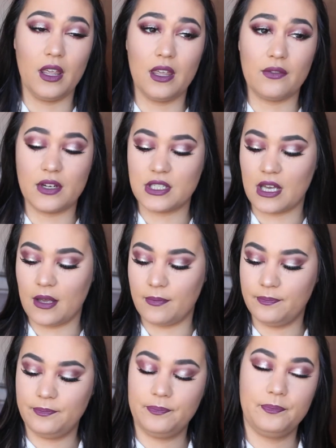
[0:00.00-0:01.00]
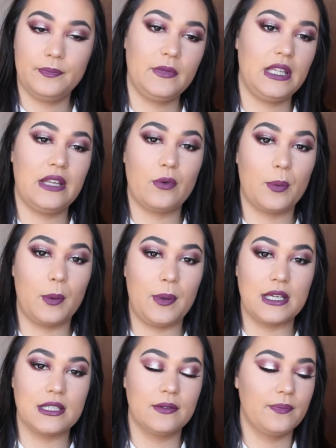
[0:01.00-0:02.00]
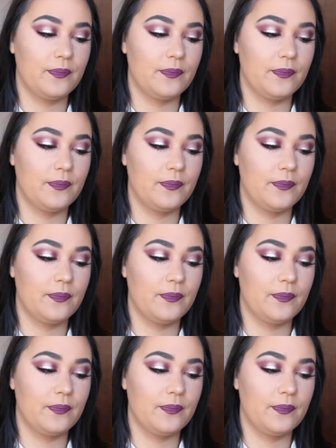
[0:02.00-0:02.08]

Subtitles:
Every time. Never prepared.